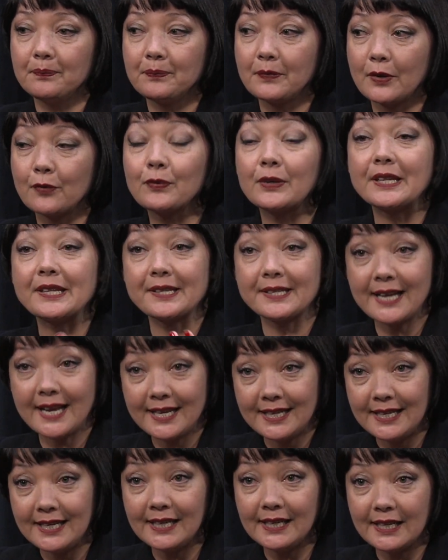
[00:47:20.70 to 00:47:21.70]

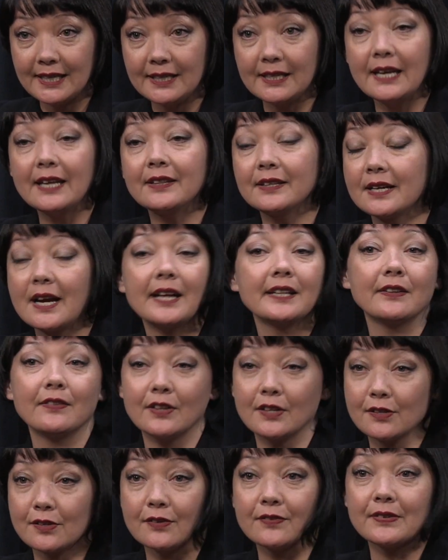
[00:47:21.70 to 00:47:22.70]
risk-taking in kind of
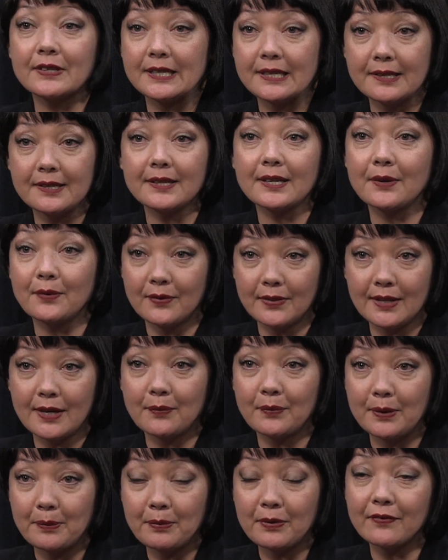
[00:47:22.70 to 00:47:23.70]
the services that
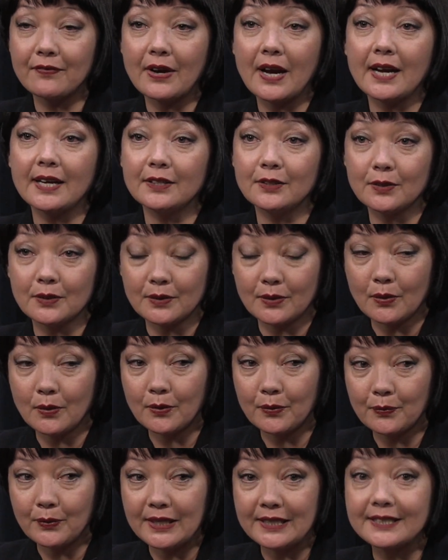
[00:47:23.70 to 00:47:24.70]
we provide
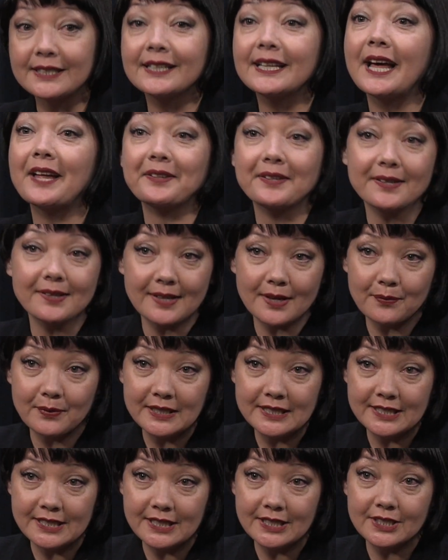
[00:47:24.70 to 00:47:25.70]
or what classes that we
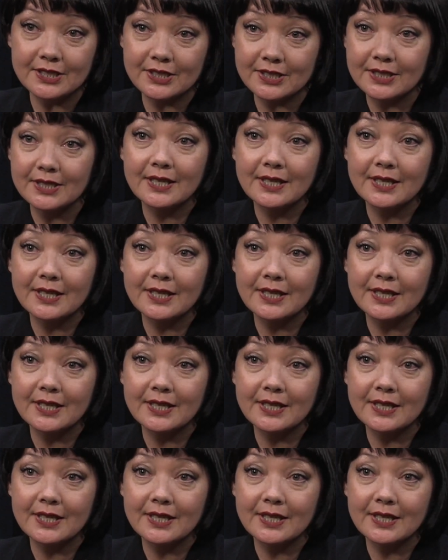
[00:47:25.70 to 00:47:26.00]
teach.